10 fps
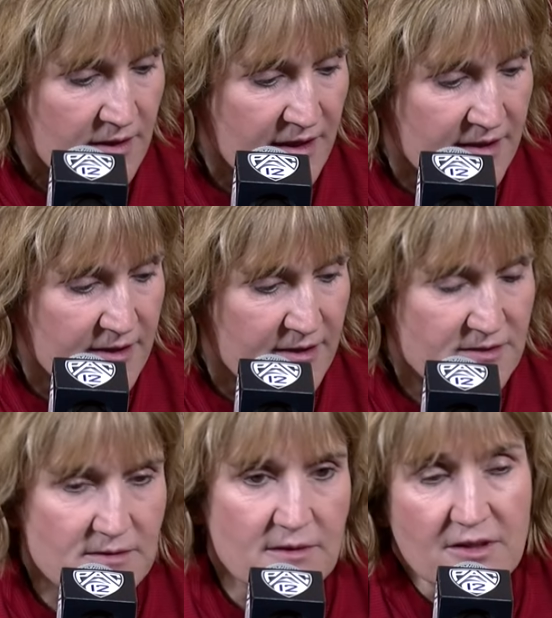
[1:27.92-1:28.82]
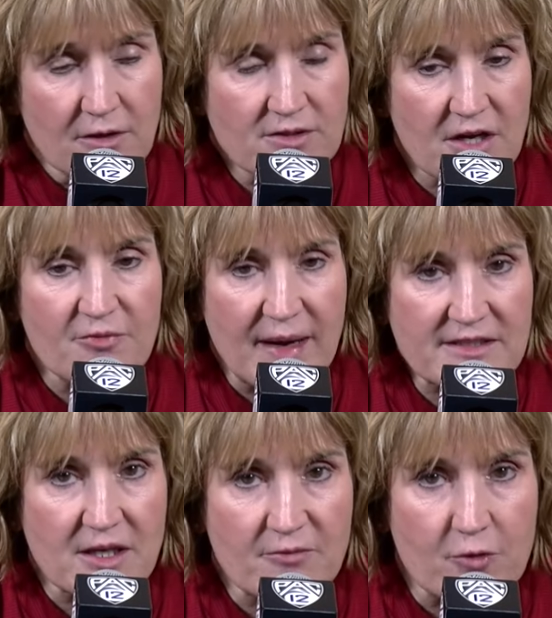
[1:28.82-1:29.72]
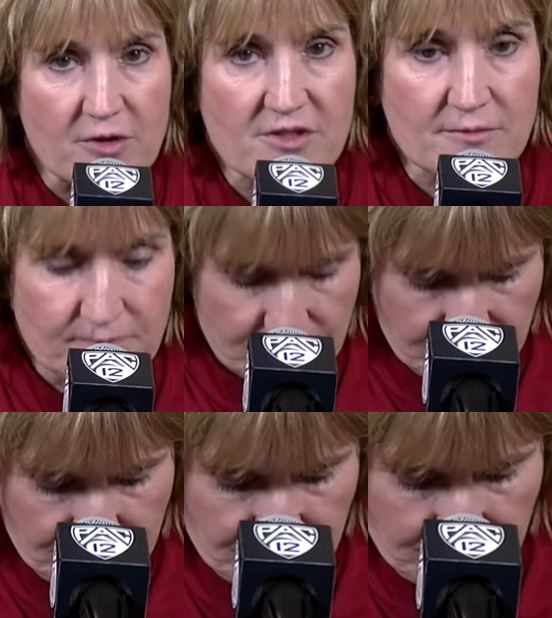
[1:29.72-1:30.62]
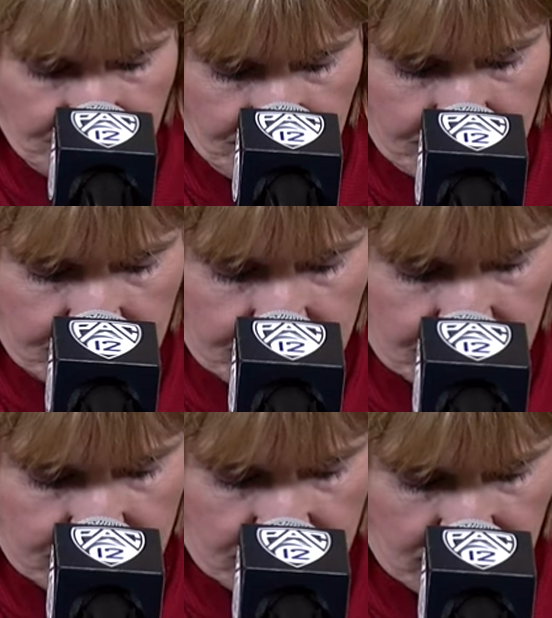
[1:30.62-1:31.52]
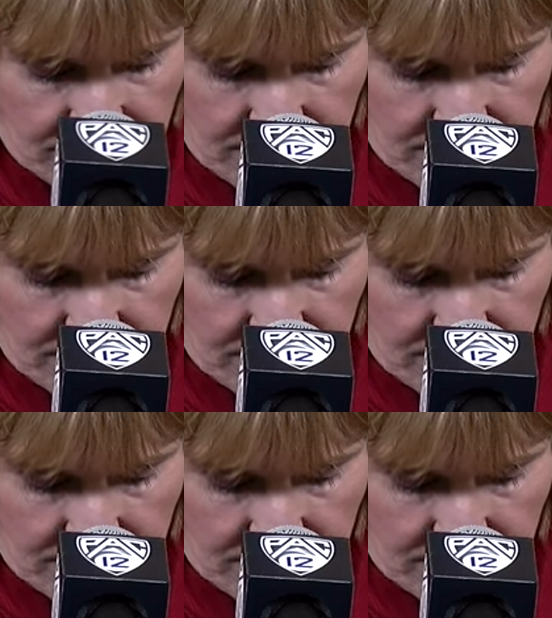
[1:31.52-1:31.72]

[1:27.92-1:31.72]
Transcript: and a, you know a tough matchup for us. Open the floor up for questions.